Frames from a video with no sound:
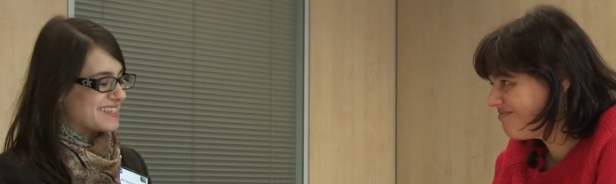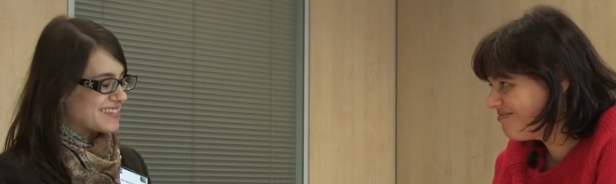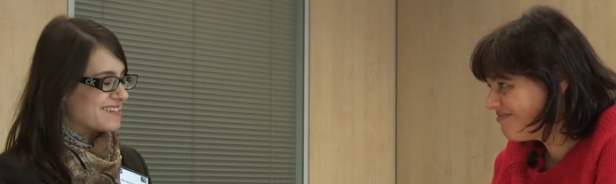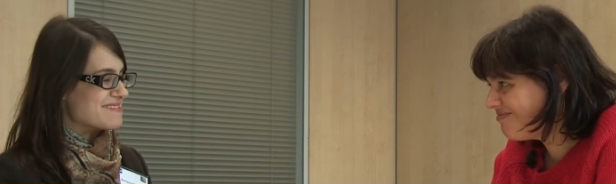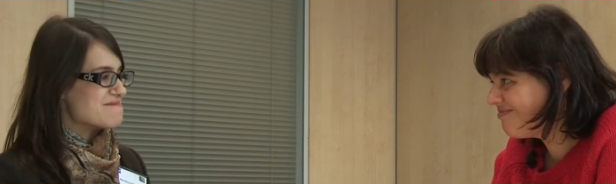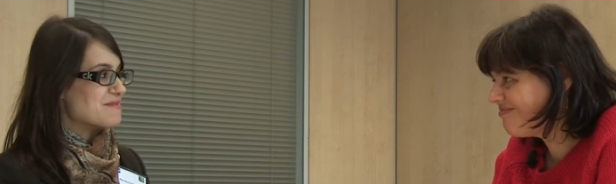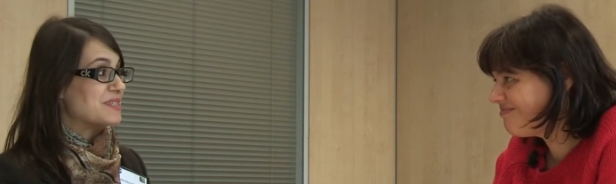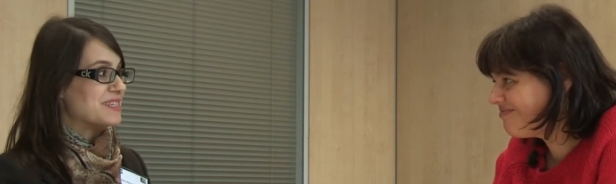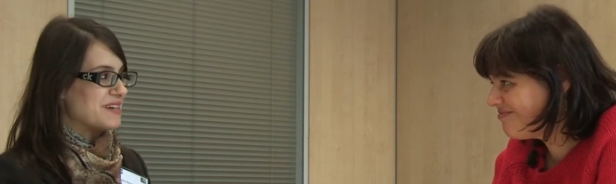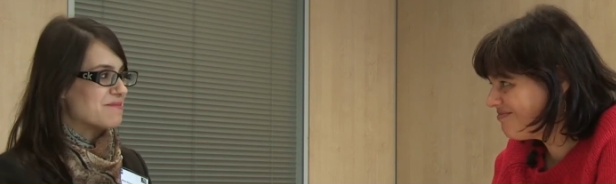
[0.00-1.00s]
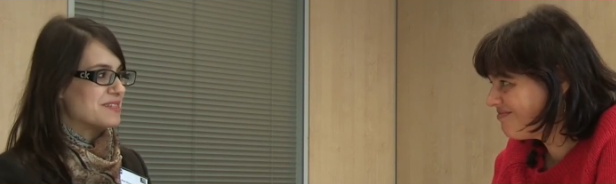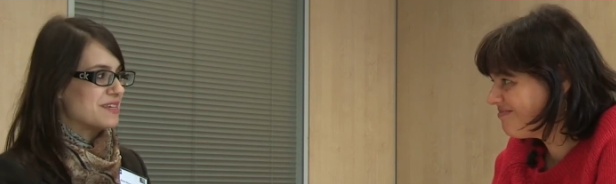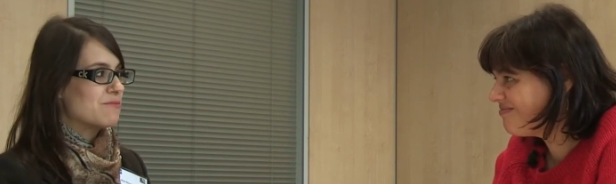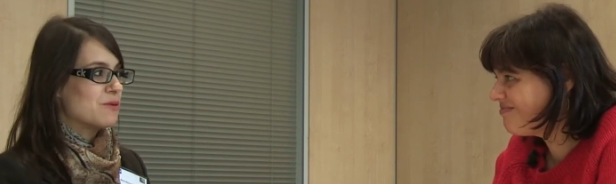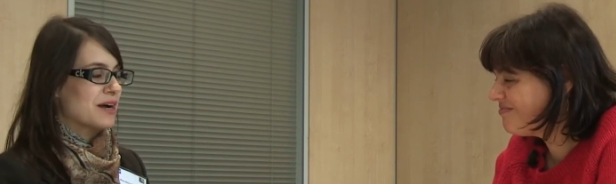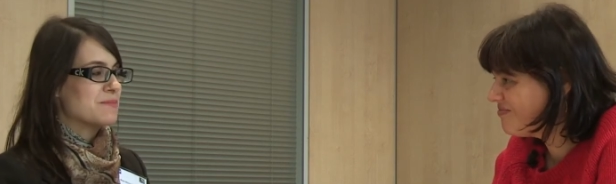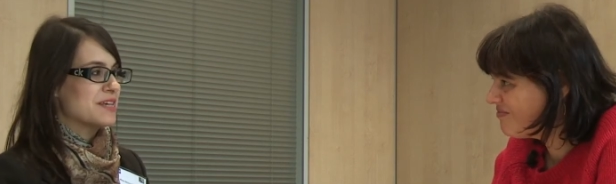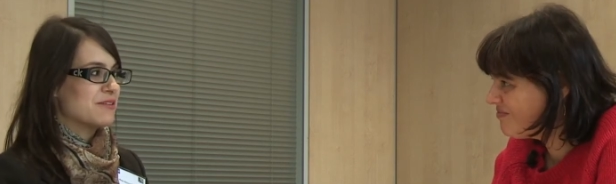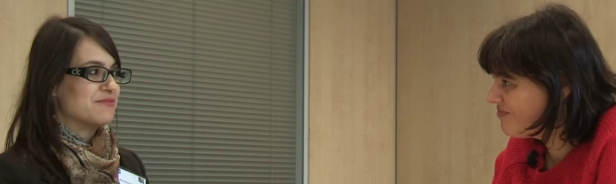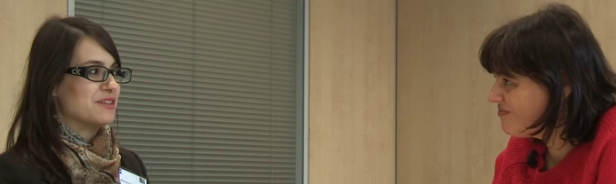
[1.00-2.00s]
Speaker 1: So we'll see we'll see what comes
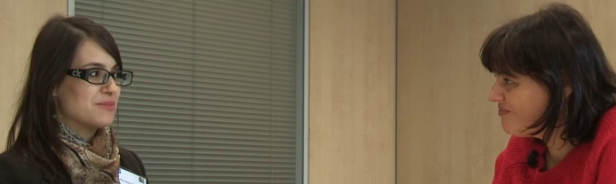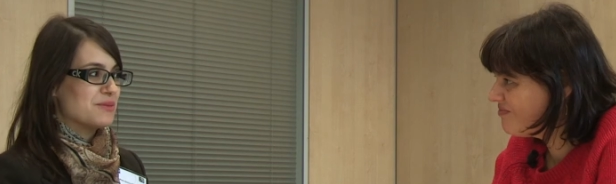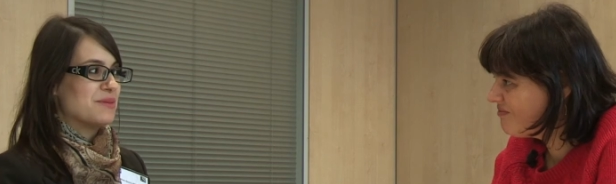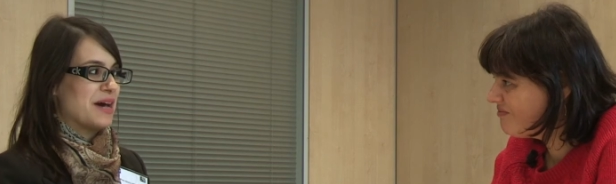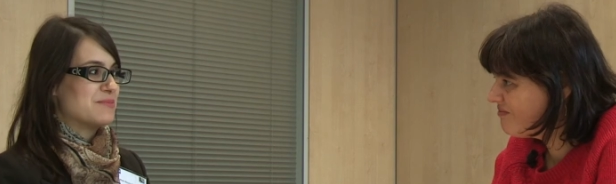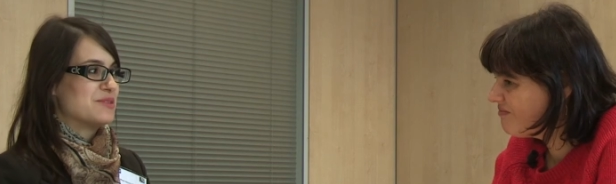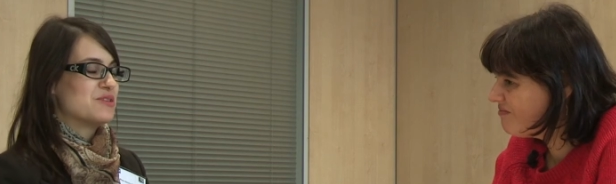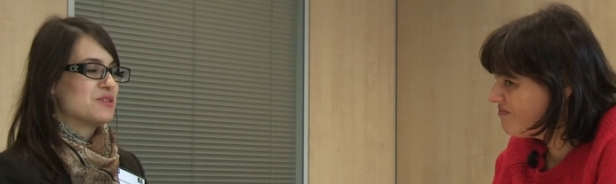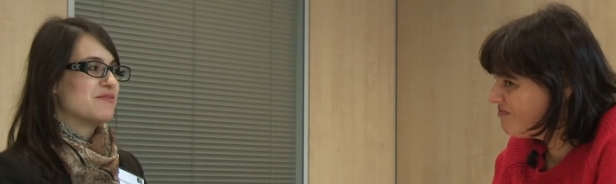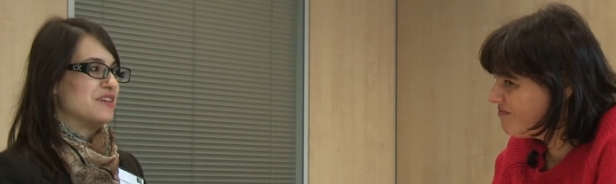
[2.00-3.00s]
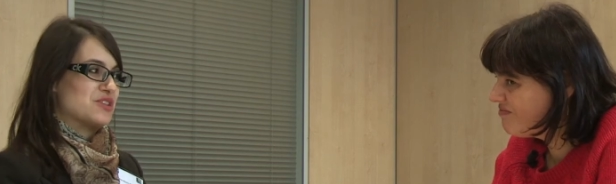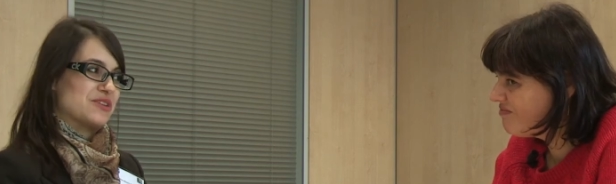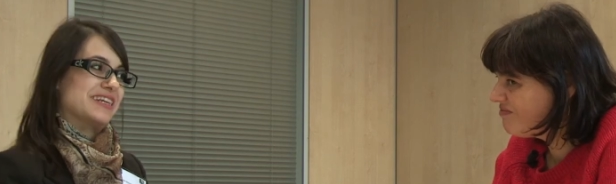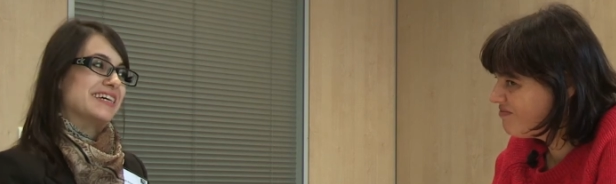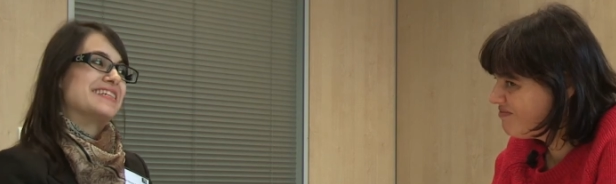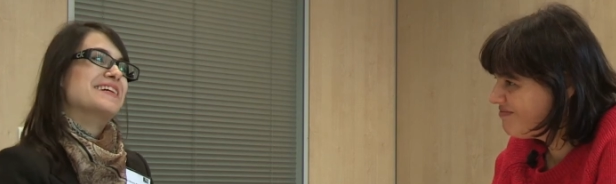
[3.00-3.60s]
out of it. But perhaps you should feature in it.